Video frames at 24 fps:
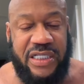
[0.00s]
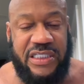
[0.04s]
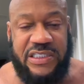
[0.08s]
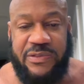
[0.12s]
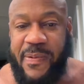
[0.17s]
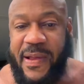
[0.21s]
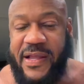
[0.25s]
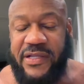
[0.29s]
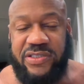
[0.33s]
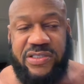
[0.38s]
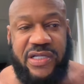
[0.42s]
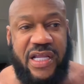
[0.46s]

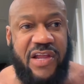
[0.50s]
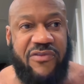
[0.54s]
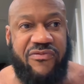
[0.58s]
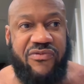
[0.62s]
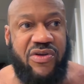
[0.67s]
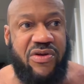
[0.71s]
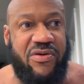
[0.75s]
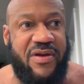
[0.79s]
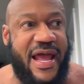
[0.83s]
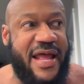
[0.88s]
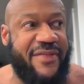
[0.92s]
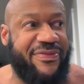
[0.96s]
especially if
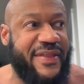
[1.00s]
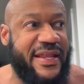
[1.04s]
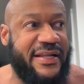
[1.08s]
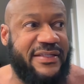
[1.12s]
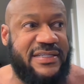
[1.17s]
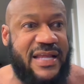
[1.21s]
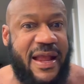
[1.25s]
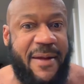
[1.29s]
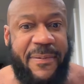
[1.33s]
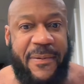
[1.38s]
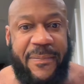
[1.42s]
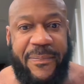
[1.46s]
you're not that
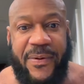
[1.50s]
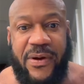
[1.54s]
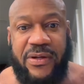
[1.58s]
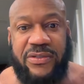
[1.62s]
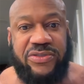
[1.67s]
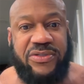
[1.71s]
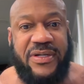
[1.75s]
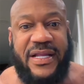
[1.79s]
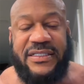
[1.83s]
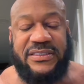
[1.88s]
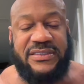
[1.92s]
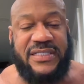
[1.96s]
type of
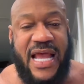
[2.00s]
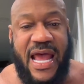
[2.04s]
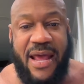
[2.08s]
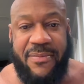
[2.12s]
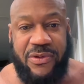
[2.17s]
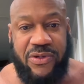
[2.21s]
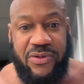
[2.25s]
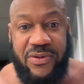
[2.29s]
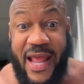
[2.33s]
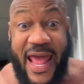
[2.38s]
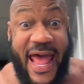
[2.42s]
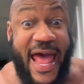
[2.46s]
person who has time
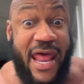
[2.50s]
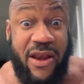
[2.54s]
to do it.